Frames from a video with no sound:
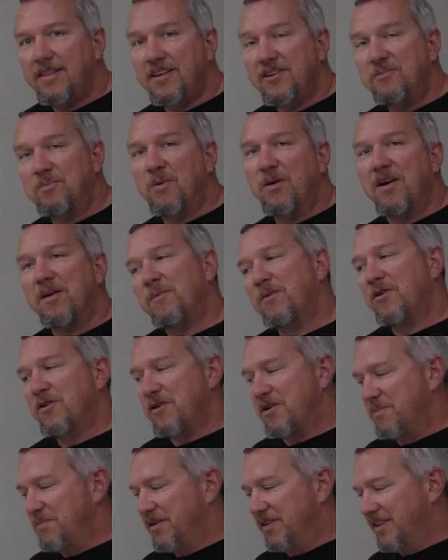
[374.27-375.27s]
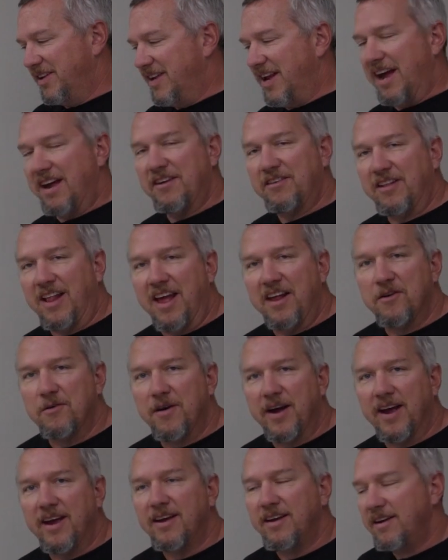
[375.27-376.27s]
this point, we'll go ahead and put the diode light
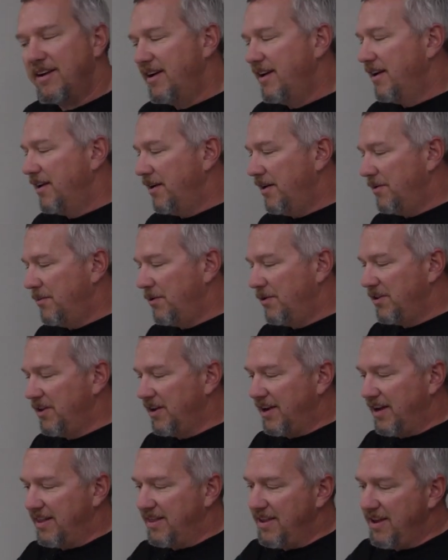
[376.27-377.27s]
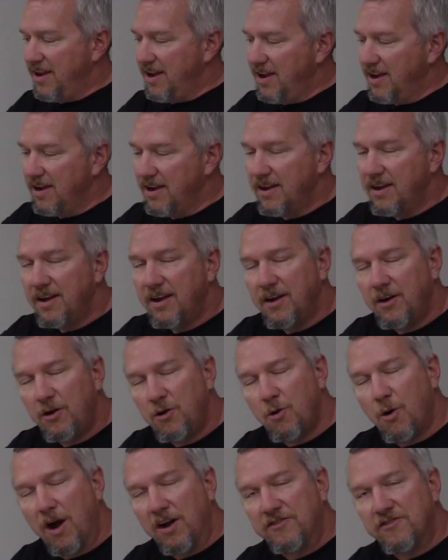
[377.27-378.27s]
away, and we'll look at the
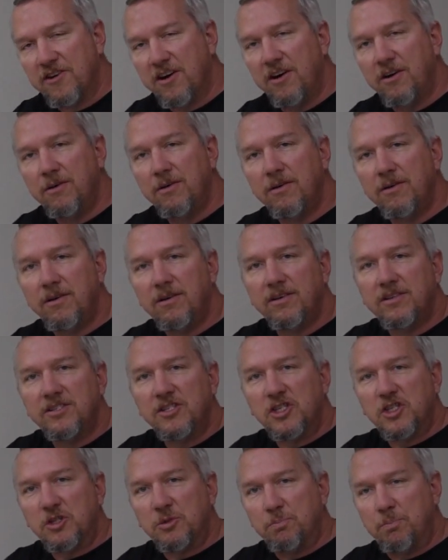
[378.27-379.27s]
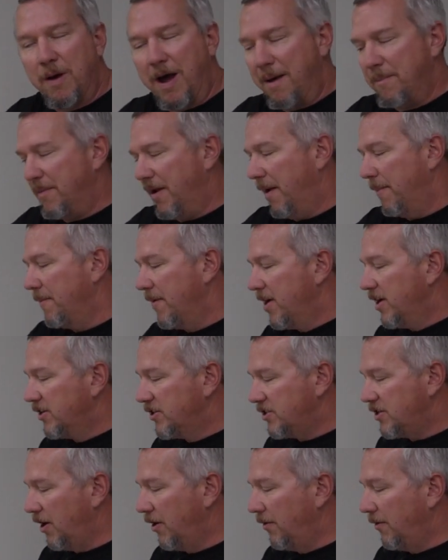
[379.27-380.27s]
Quattro spot beam.
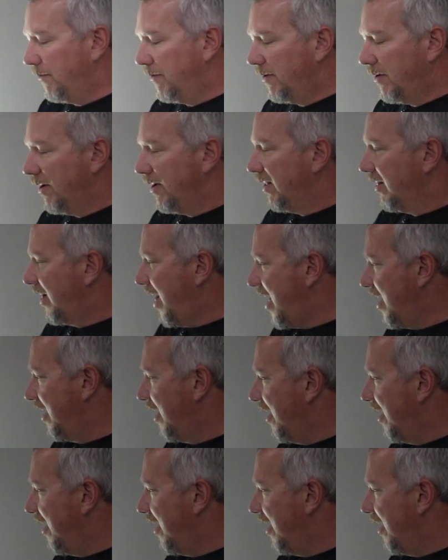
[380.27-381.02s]
So, light it